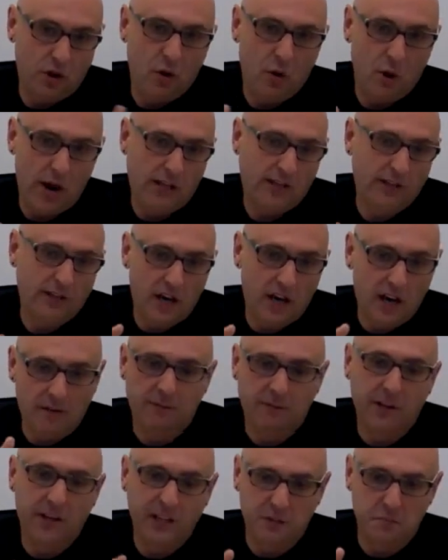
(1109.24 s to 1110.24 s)
So, and
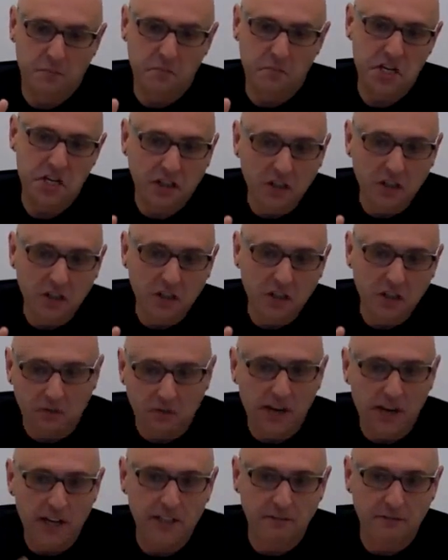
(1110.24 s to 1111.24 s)
OffFlex basically
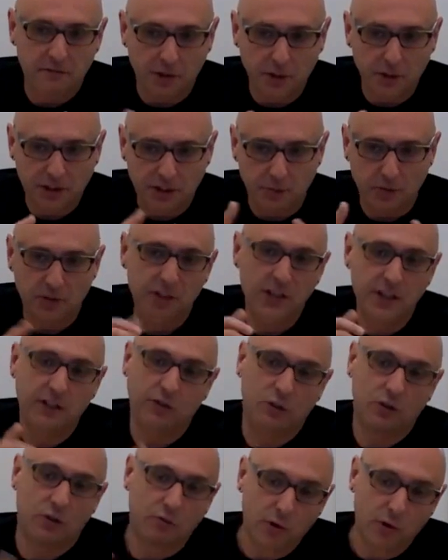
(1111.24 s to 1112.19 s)
provides very similar things.